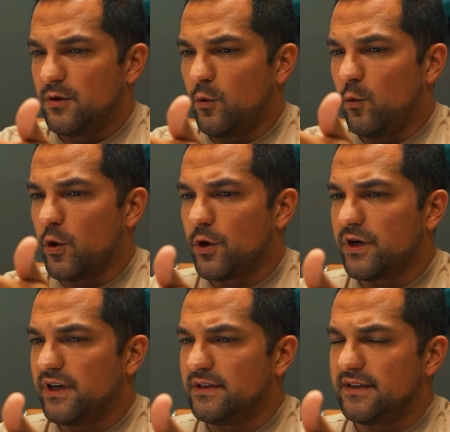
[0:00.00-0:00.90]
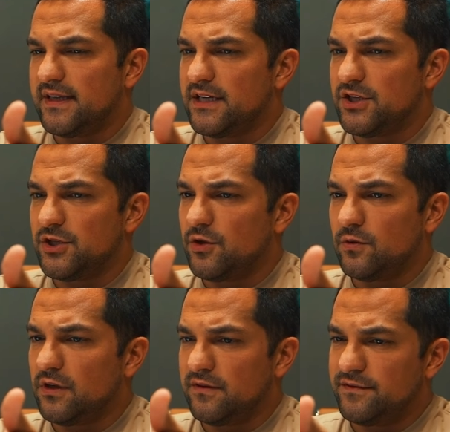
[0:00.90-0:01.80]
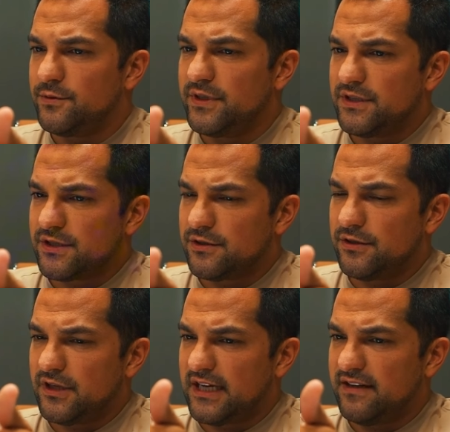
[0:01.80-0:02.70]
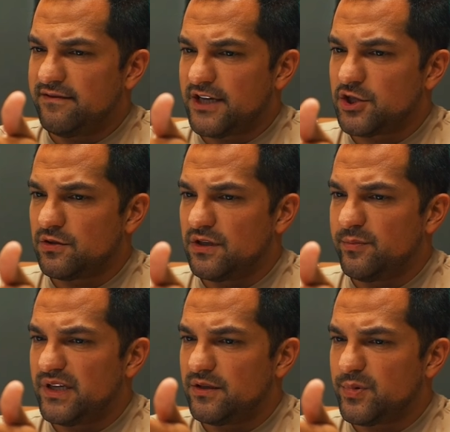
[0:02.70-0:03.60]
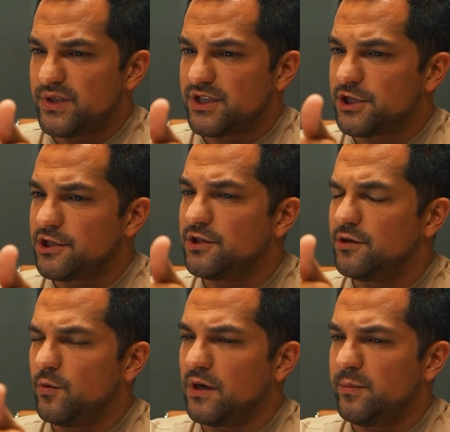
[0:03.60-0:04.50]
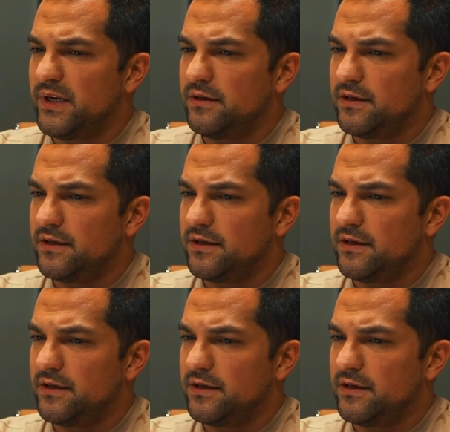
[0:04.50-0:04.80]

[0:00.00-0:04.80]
work in the things you don't love doing, so you can eventually be in the position you want to be,